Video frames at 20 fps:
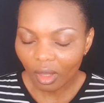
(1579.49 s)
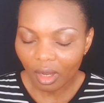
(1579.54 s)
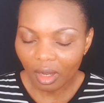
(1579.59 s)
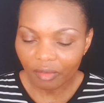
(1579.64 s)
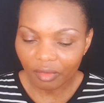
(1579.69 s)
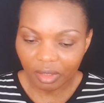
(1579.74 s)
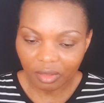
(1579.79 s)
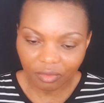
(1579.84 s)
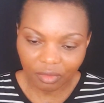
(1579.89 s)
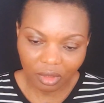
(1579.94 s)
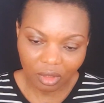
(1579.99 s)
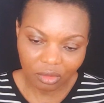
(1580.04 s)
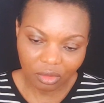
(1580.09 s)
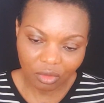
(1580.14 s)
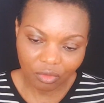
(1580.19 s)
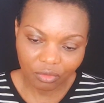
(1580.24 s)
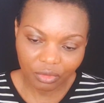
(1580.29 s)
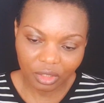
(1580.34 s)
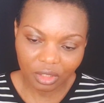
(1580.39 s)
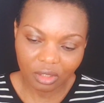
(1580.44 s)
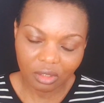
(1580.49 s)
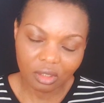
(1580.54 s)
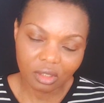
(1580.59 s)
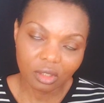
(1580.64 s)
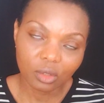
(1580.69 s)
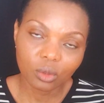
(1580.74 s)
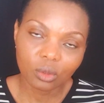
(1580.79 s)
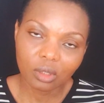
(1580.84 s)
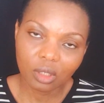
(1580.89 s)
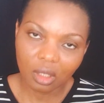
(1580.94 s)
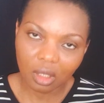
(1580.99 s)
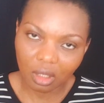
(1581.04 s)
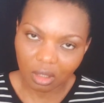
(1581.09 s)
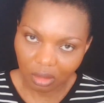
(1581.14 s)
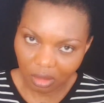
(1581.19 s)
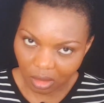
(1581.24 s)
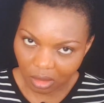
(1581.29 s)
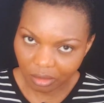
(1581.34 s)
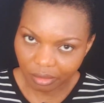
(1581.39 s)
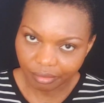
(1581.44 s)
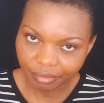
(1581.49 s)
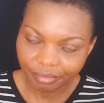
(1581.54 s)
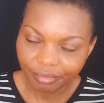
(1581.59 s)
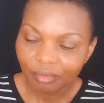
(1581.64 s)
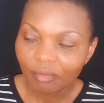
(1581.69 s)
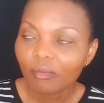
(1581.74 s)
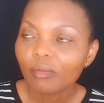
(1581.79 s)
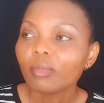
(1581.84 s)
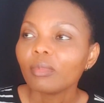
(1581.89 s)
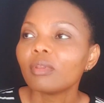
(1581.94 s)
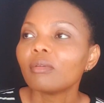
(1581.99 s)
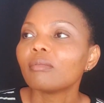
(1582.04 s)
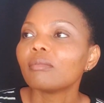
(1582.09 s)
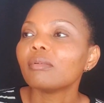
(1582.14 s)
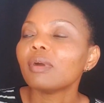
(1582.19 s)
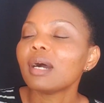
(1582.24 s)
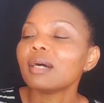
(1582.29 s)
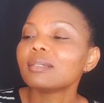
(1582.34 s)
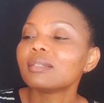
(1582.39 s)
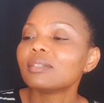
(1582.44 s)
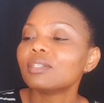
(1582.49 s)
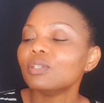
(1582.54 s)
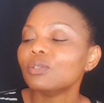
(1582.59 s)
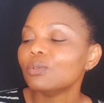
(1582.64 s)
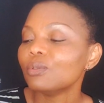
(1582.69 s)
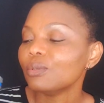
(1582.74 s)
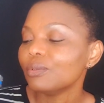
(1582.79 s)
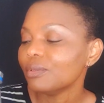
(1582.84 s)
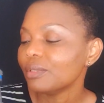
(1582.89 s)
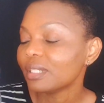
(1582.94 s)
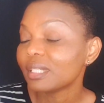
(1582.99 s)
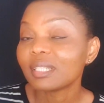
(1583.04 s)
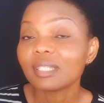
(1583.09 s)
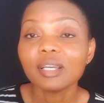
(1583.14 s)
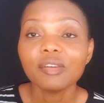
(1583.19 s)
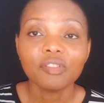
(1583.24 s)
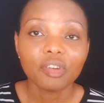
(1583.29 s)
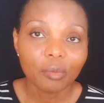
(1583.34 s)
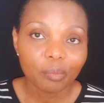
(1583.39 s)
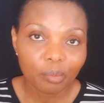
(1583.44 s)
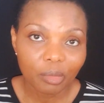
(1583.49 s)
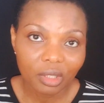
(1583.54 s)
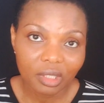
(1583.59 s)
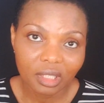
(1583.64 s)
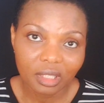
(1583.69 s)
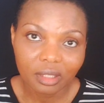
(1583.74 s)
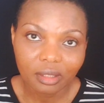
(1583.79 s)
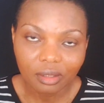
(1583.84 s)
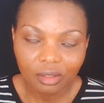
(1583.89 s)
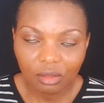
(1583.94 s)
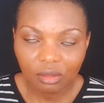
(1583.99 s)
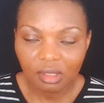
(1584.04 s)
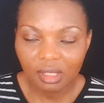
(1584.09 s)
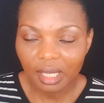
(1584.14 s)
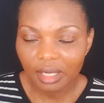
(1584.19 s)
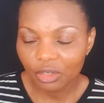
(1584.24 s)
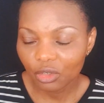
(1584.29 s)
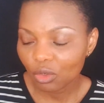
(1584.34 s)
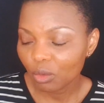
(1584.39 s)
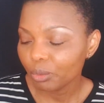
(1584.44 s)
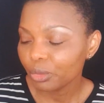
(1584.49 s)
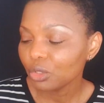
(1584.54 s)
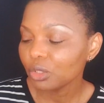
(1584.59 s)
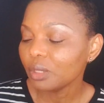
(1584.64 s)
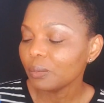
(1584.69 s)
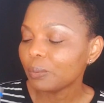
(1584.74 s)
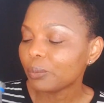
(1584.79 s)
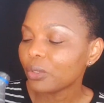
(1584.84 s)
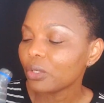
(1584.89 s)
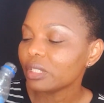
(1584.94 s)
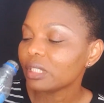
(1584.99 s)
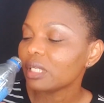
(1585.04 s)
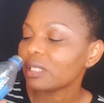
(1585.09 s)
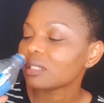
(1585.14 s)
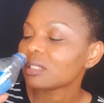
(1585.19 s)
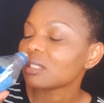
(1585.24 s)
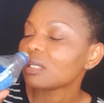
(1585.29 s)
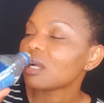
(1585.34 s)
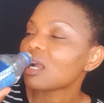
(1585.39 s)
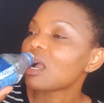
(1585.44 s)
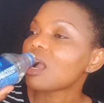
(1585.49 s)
I have a lot of videos. Good luck as you save up money to start your building project.